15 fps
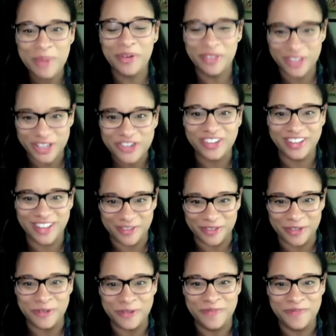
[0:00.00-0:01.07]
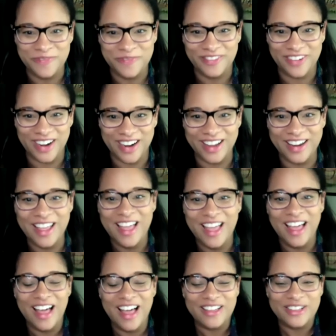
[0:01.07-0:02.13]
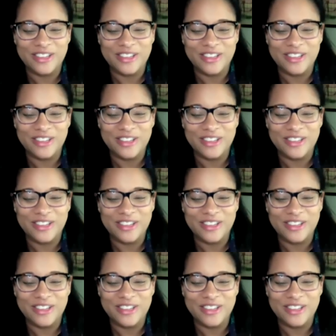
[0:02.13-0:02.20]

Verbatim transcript: on the street level, right? right.